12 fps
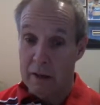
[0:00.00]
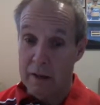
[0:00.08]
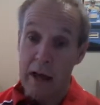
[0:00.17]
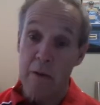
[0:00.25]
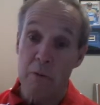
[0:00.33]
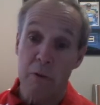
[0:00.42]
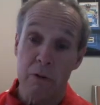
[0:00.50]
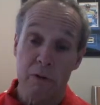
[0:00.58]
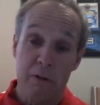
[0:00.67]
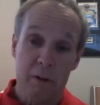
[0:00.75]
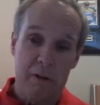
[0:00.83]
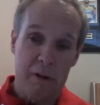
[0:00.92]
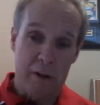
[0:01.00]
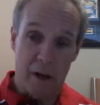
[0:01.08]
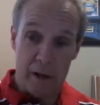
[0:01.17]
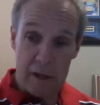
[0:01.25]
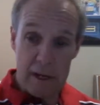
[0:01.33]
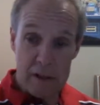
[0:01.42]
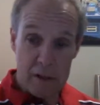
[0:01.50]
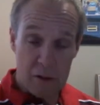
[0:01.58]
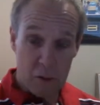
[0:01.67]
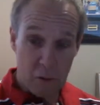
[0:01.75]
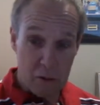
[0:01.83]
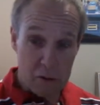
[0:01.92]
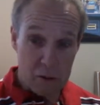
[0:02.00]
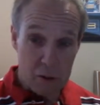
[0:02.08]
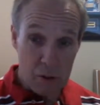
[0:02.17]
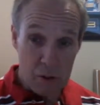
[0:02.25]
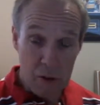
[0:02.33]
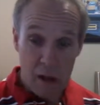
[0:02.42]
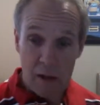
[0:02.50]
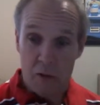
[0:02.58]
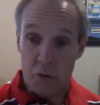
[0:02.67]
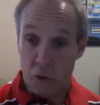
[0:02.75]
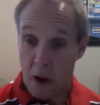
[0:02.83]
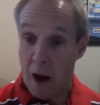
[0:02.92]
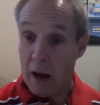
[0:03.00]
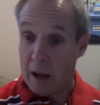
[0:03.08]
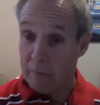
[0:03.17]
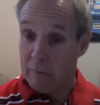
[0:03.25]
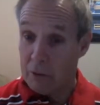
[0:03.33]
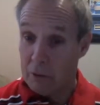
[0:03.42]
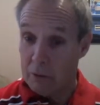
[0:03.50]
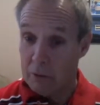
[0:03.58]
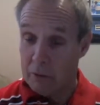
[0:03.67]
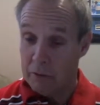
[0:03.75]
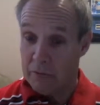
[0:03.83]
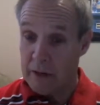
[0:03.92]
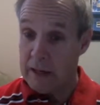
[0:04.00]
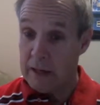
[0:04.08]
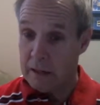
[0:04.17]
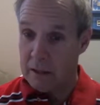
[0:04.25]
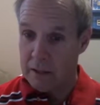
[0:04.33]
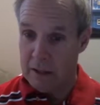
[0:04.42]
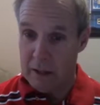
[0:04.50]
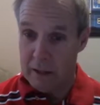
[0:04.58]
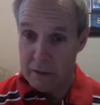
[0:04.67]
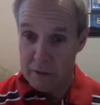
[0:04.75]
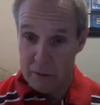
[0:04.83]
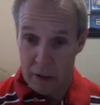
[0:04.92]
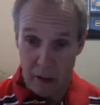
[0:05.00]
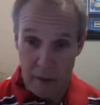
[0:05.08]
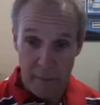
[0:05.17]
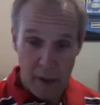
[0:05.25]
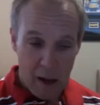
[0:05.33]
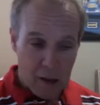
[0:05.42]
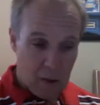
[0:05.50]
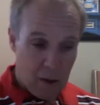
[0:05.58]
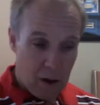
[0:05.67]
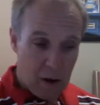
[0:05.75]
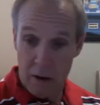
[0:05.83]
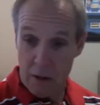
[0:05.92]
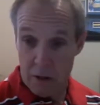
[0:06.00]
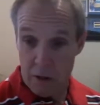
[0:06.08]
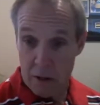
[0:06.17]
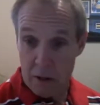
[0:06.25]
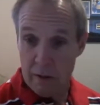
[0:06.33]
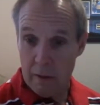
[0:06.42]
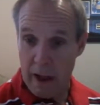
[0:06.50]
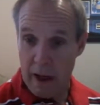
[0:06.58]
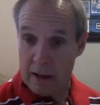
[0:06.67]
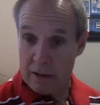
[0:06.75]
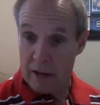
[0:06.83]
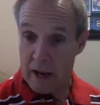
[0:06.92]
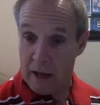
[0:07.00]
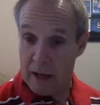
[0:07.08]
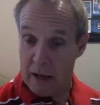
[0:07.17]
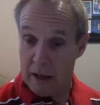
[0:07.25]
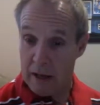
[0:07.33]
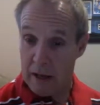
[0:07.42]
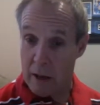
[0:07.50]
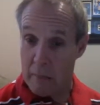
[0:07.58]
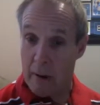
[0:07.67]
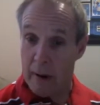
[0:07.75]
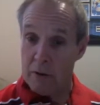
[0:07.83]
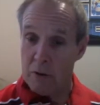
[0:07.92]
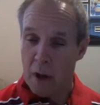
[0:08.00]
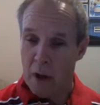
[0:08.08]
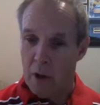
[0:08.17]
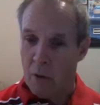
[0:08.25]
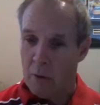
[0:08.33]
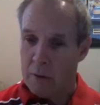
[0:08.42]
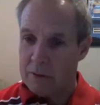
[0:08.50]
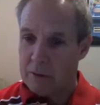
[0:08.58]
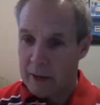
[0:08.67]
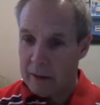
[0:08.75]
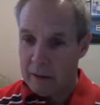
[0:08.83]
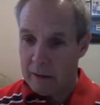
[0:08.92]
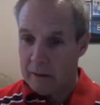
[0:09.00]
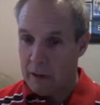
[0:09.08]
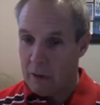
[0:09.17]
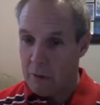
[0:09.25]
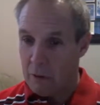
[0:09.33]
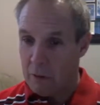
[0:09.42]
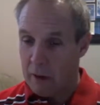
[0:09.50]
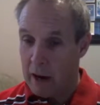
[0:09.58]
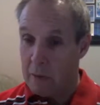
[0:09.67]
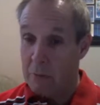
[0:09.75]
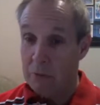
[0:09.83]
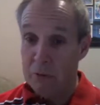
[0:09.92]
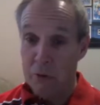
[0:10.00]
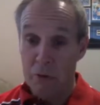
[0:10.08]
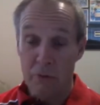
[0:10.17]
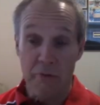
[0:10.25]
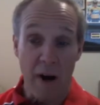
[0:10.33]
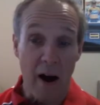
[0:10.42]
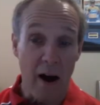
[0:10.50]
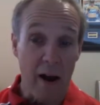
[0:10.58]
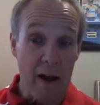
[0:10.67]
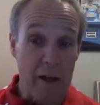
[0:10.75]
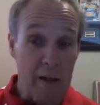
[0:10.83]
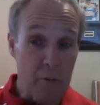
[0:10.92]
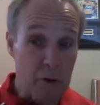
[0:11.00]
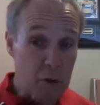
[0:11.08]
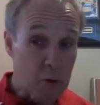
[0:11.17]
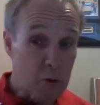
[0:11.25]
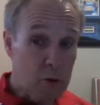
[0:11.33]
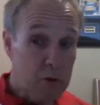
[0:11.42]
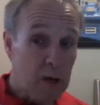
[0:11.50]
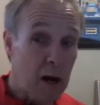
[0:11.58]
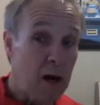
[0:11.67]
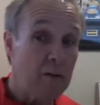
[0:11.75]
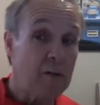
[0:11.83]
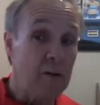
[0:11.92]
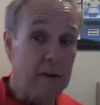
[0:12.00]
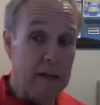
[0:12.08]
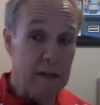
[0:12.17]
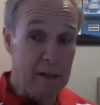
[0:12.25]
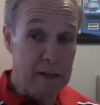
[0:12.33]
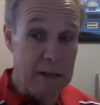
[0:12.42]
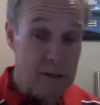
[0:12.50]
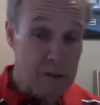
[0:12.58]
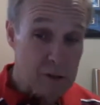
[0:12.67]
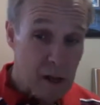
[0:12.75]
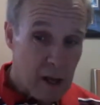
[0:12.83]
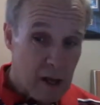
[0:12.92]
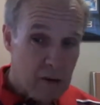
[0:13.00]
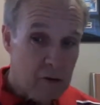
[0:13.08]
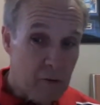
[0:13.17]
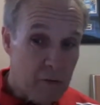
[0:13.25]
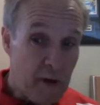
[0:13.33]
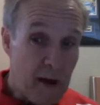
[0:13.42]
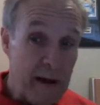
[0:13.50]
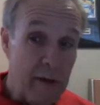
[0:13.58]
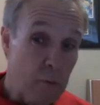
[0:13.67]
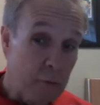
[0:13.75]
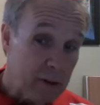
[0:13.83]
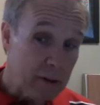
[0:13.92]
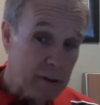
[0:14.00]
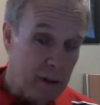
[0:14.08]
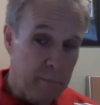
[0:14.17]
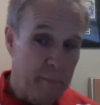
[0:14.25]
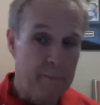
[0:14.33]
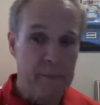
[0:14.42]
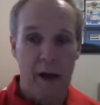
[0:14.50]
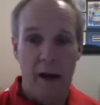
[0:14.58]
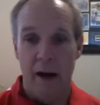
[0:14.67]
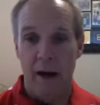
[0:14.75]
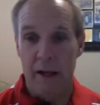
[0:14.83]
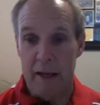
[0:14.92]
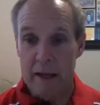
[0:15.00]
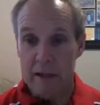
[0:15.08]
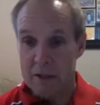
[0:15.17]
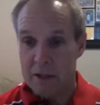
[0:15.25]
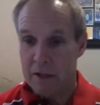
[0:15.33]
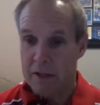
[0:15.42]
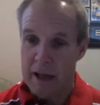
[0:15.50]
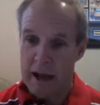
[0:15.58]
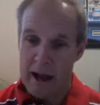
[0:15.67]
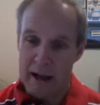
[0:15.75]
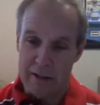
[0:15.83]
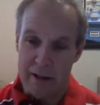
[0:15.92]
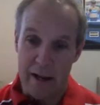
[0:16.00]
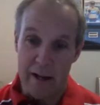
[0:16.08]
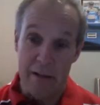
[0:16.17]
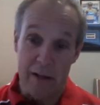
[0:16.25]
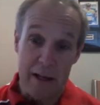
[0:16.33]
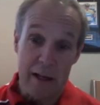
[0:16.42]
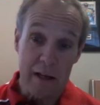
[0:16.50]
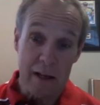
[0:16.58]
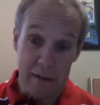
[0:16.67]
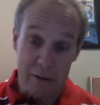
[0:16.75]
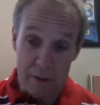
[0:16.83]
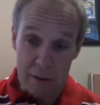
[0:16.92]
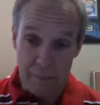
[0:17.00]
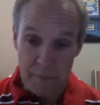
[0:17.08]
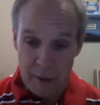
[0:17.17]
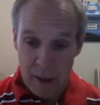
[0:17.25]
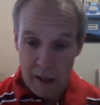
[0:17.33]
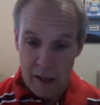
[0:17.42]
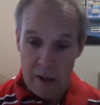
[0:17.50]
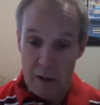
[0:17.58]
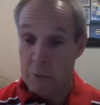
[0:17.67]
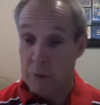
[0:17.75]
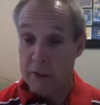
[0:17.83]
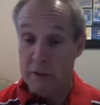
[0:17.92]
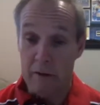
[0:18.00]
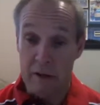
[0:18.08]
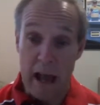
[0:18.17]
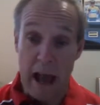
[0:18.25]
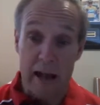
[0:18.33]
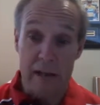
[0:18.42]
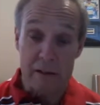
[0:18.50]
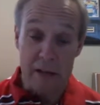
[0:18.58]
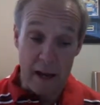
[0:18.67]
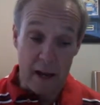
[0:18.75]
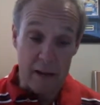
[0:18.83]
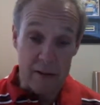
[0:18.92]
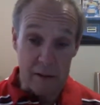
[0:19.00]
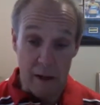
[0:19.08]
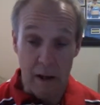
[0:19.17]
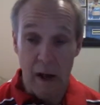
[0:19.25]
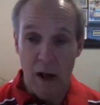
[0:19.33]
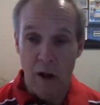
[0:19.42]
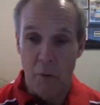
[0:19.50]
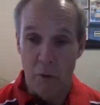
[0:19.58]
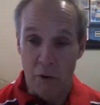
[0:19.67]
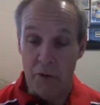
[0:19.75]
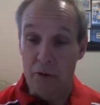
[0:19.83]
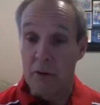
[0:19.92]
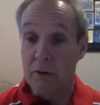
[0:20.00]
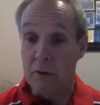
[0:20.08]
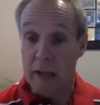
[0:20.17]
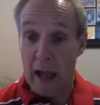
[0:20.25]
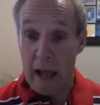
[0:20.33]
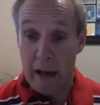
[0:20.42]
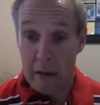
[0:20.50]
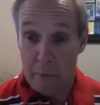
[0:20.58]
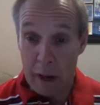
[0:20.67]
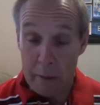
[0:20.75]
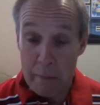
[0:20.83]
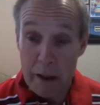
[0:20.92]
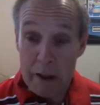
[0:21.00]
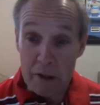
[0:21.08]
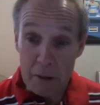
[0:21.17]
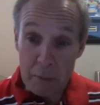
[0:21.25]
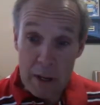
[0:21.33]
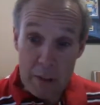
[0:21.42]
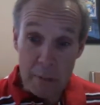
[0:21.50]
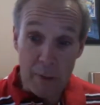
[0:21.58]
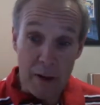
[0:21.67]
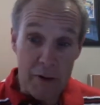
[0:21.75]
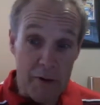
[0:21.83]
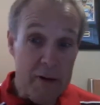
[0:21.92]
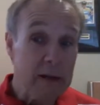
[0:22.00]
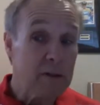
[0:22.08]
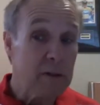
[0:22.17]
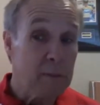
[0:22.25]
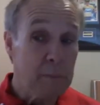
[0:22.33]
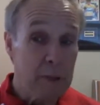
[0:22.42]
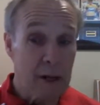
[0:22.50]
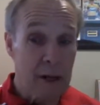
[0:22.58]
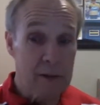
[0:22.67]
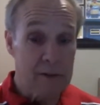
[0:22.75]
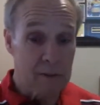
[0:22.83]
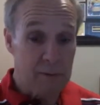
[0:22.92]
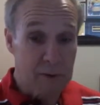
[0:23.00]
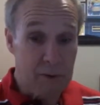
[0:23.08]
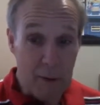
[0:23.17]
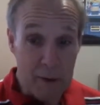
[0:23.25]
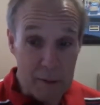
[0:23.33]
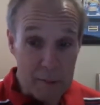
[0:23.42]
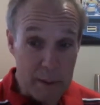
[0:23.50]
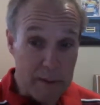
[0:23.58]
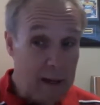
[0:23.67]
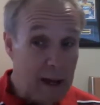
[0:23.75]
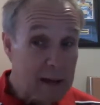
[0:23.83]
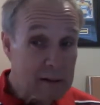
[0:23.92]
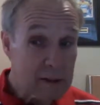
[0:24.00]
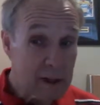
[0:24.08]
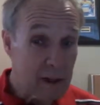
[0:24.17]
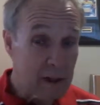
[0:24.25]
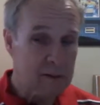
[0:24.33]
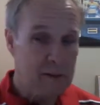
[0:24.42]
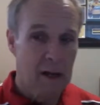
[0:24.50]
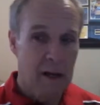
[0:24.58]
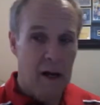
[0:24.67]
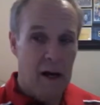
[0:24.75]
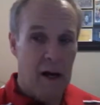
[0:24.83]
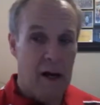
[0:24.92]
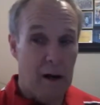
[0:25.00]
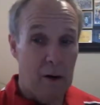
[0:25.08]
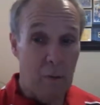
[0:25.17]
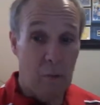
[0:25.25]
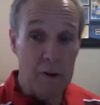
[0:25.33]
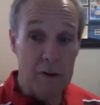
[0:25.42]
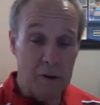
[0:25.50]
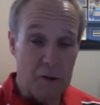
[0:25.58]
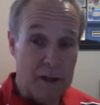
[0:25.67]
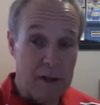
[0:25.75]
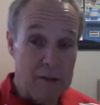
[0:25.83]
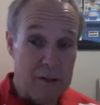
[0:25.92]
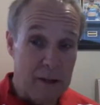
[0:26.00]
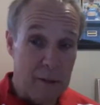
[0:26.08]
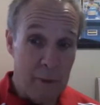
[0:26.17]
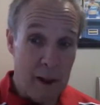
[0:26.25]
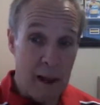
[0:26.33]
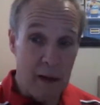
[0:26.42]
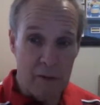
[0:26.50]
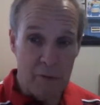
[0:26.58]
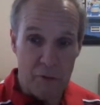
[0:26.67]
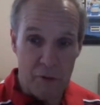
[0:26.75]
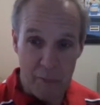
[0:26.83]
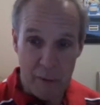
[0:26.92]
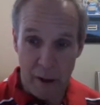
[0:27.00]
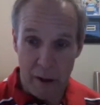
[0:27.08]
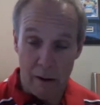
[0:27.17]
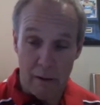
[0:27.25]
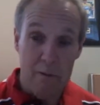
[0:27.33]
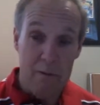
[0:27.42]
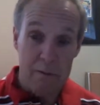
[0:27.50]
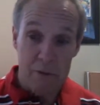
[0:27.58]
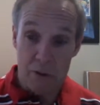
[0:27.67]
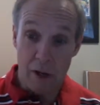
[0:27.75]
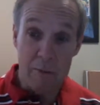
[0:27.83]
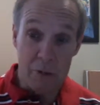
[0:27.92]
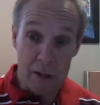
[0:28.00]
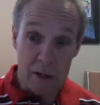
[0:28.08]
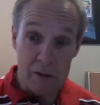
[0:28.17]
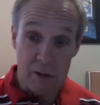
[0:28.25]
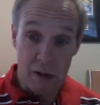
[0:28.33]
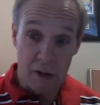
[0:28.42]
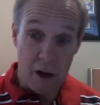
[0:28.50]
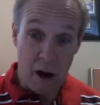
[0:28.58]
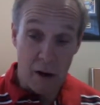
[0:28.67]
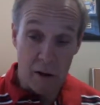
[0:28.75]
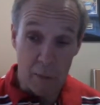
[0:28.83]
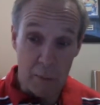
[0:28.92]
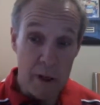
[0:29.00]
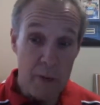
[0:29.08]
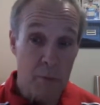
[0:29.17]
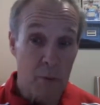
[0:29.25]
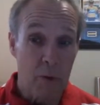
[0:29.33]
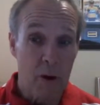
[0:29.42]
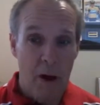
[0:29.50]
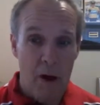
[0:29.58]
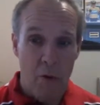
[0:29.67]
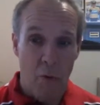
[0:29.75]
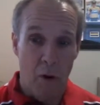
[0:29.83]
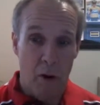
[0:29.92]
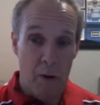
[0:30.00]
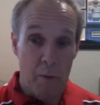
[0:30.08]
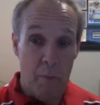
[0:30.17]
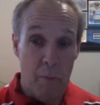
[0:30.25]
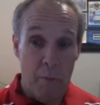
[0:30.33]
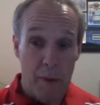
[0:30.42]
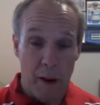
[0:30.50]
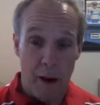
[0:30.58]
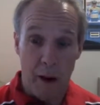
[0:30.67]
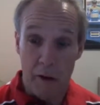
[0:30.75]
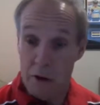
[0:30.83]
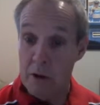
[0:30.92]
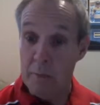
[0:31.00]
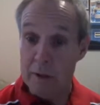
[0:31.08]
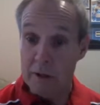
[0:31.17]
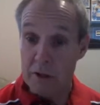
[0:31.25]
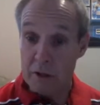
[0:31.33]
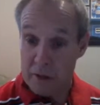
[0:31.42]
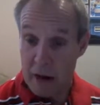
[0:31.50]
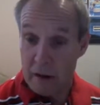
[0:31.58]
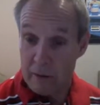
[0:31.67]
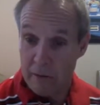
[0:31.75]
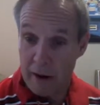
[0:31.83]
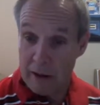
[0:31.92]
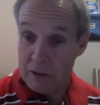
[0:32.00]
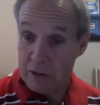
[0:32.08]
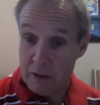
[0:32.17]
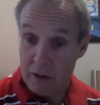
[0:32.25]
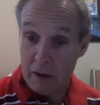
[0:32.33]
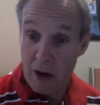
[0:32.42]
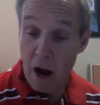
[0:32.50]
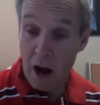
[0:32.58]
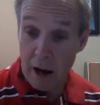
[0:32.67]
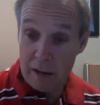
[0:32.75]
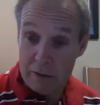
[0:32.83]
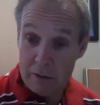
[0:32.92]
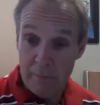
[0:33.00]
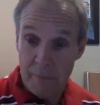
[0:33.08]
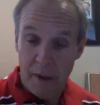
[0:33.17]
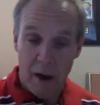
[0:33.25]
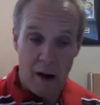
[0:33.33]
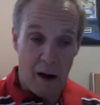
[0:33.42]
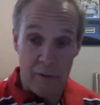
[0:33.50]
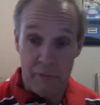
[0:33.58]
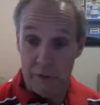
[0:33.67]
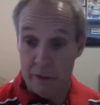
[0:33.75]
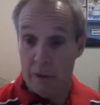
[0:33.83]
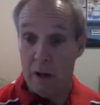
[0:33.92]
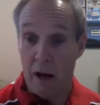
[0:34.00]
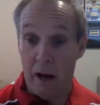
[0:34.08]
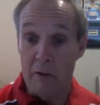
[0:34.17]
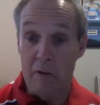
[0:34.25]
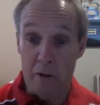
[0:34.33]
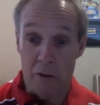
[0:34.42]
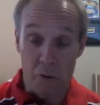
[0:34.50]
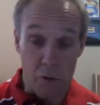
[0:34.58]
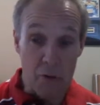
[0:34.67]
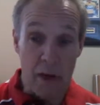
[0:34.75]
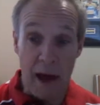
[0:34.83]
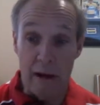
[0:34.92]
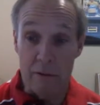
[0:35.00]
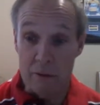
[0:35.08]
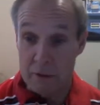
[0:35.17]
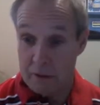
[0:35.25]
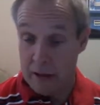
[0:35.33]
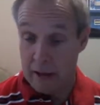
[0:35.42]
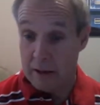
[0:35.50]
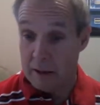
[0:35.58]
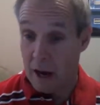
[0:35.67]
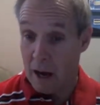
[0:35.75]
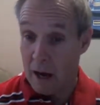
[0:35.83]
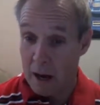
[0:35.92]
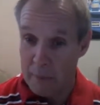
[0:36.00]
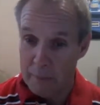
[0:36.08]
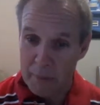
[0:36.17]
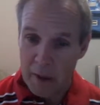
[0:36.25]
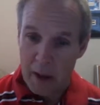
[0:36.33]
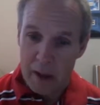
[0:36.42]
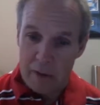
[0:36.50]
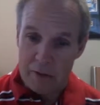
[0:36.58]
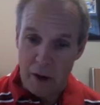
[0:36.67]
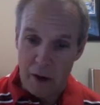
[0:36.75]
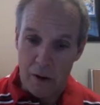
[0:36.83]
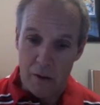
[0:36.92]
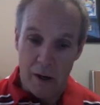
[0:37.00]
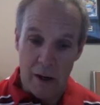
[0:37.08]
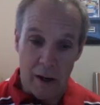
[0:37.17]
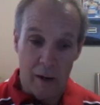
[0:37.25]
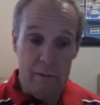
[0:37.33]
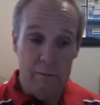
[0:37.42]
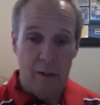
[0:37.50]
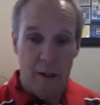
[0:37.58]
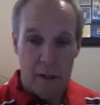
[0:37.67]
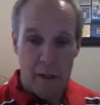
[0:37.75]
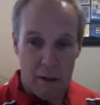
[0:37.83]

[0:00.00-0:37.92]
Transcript: enabled the conquistadors to triumph, to defeat these large Aztec and Inca empires, was that they were able to find and recruit other Indians to fight with them against the Aztecs and Incas. In particular, the Aztecs were thoroughly hated by many of the people underneath them because, if you know anything about the Aztecs, one of the things they demanded from their subjects, their conquered people, were humans to sacrifice to their gods, often hundreds or thousands at a time. So